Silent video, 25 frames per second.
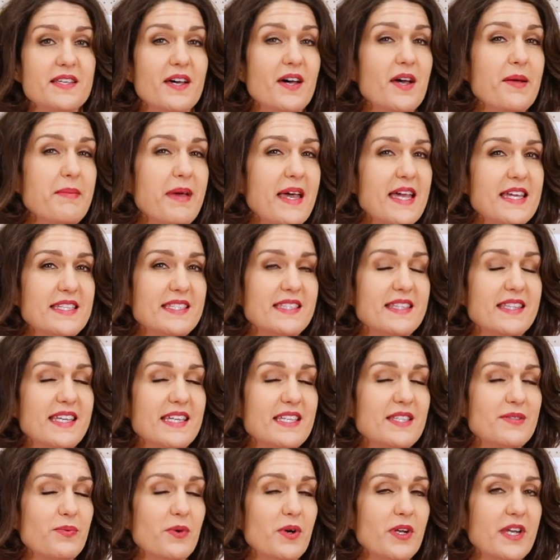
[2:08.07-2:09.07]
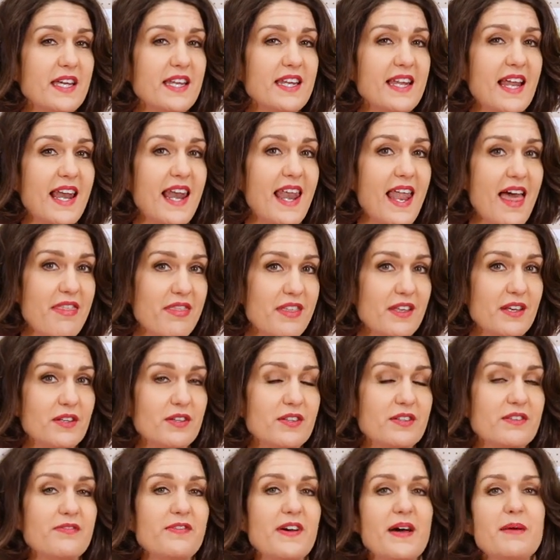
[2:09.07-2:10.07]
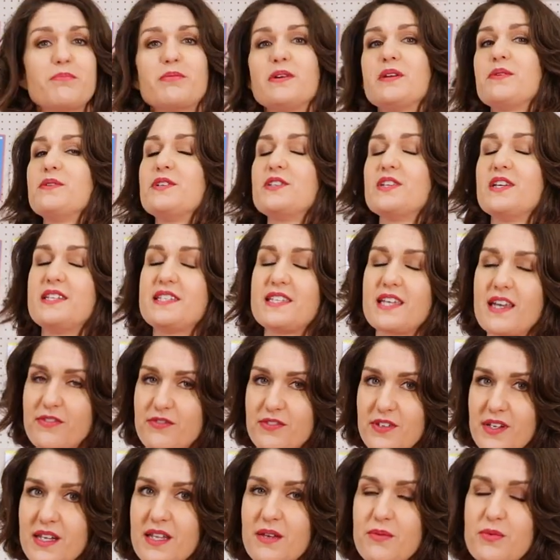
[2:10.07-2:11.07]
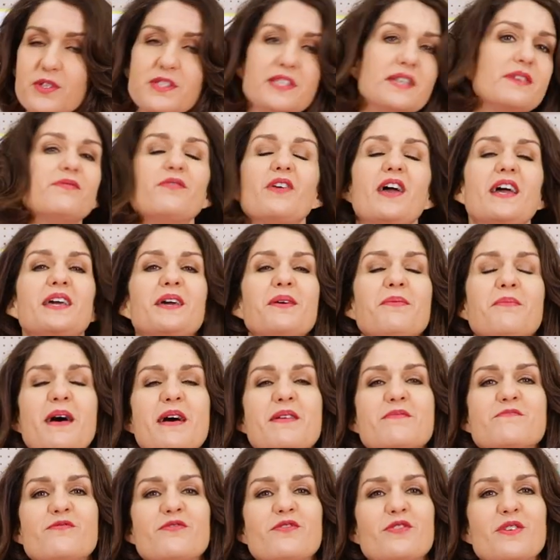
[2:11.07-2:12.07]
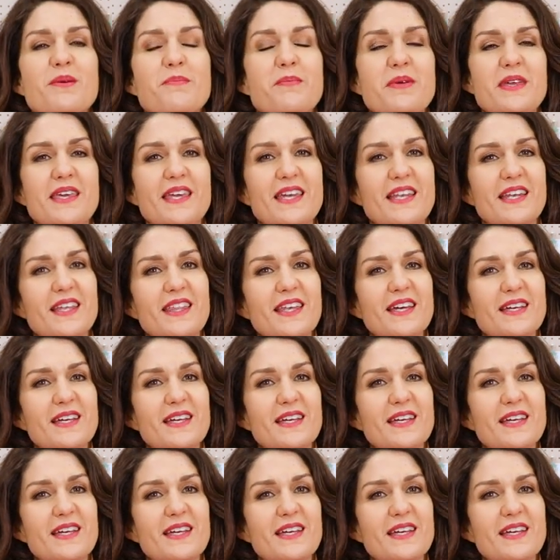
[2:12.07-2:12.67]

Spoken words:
I made this one in a leather look fabric, which I definitely wouldn't recommend for a beginner.